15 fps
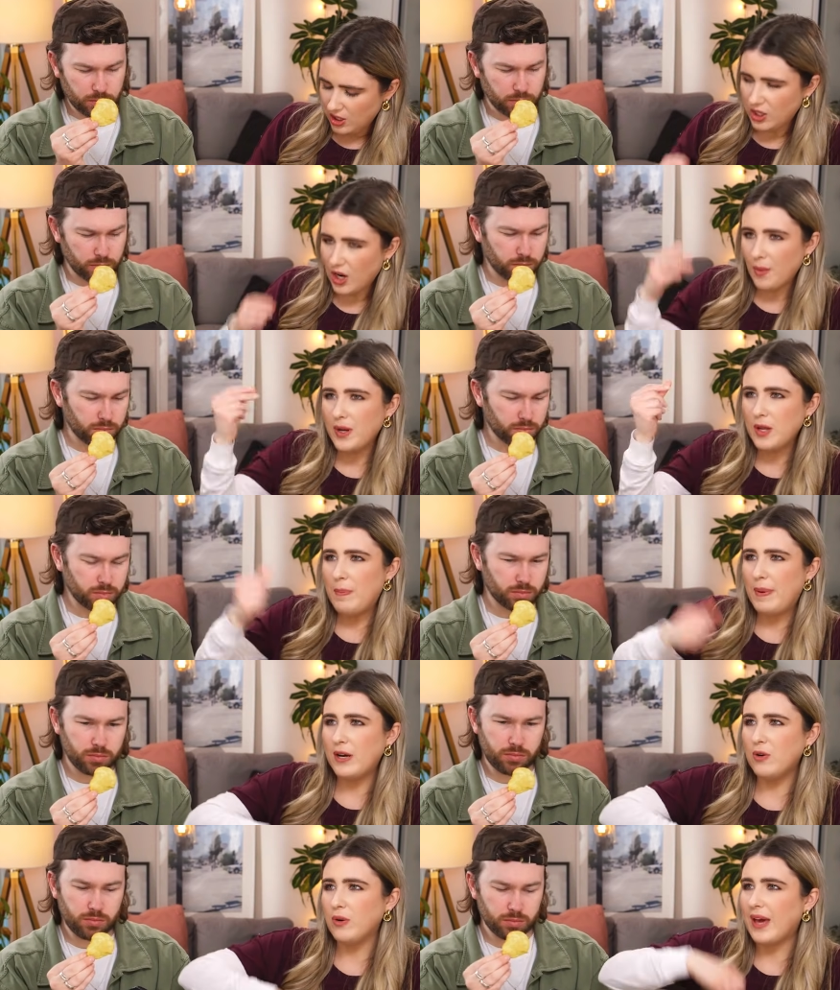Speaker 1: you know when you
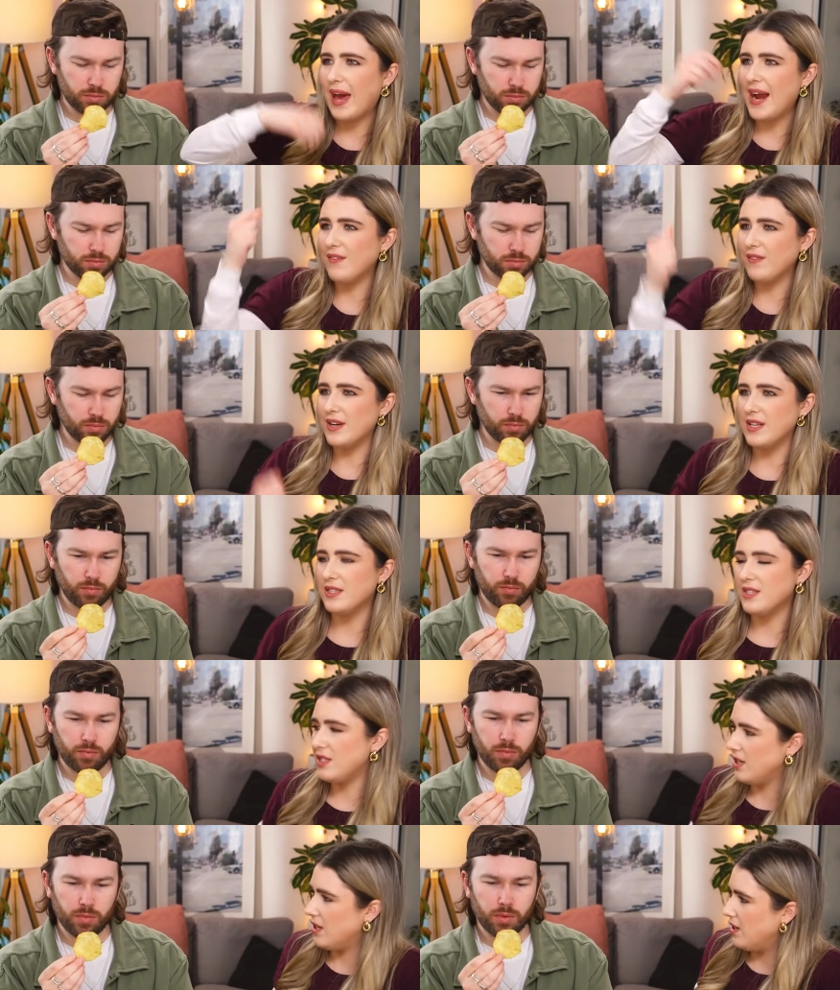peel
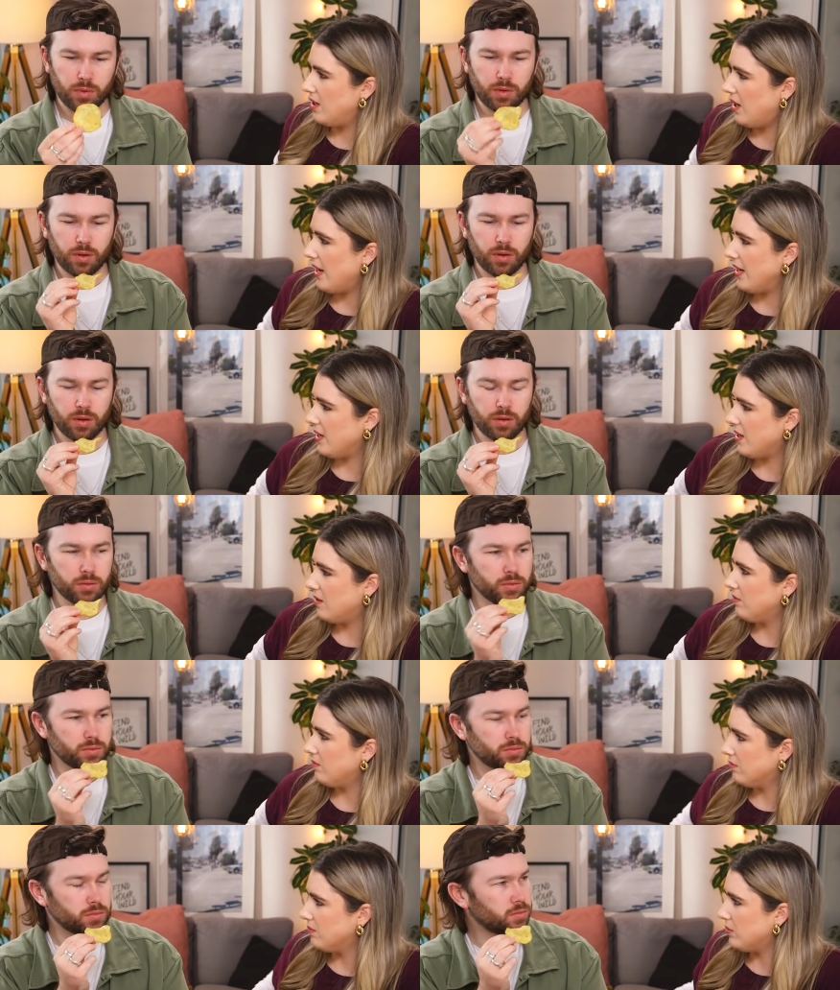carrots to
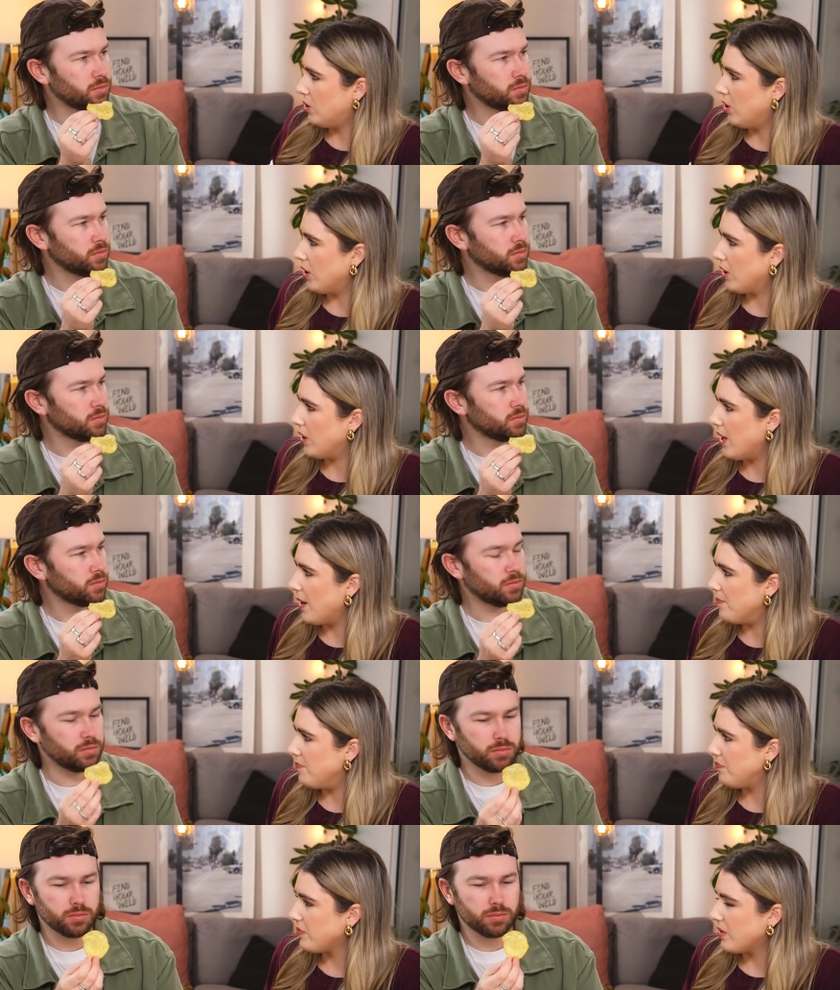like cook
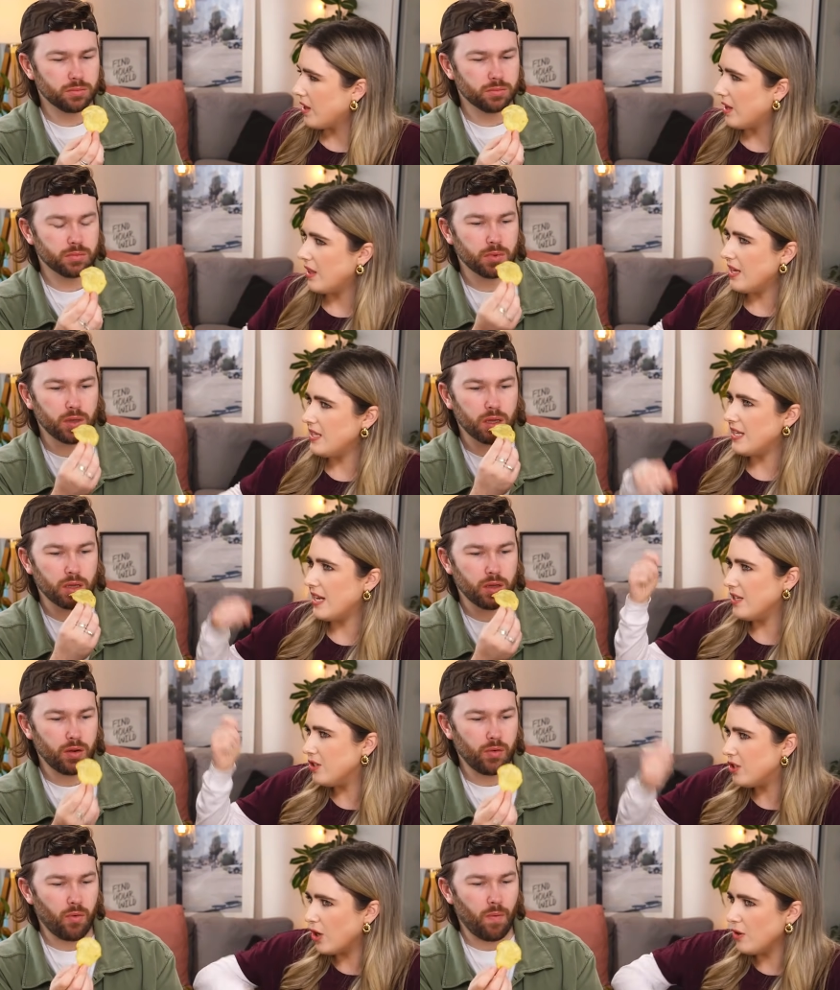them? Mm. They
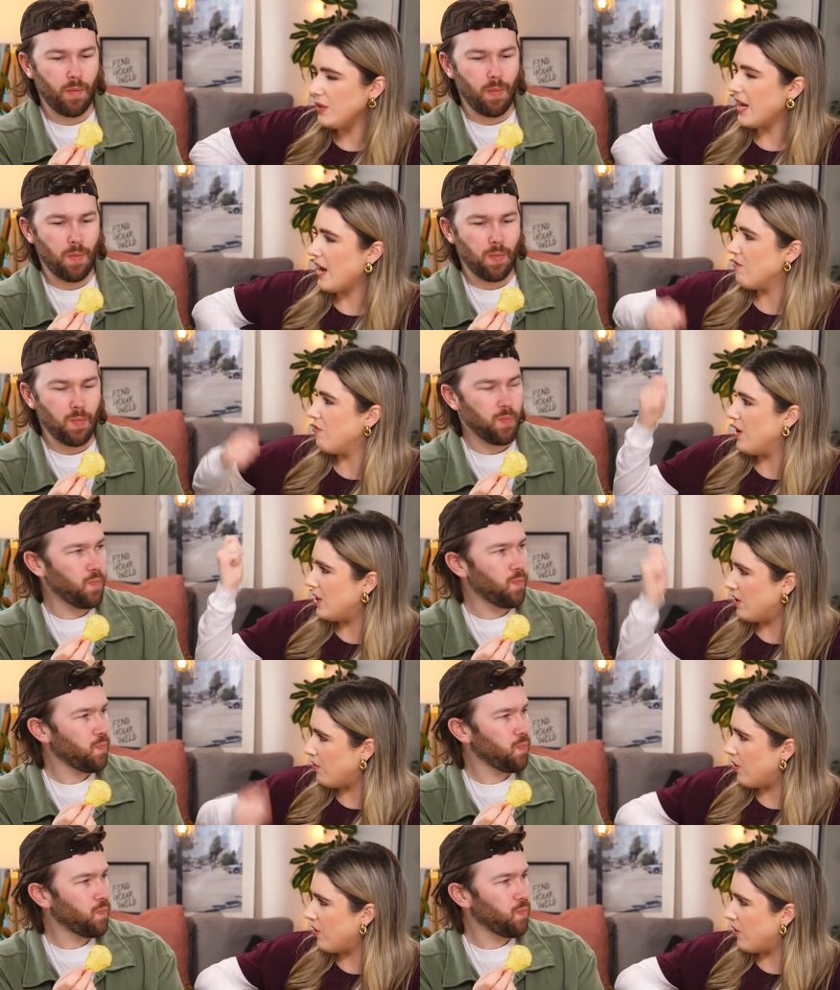said, don't get rid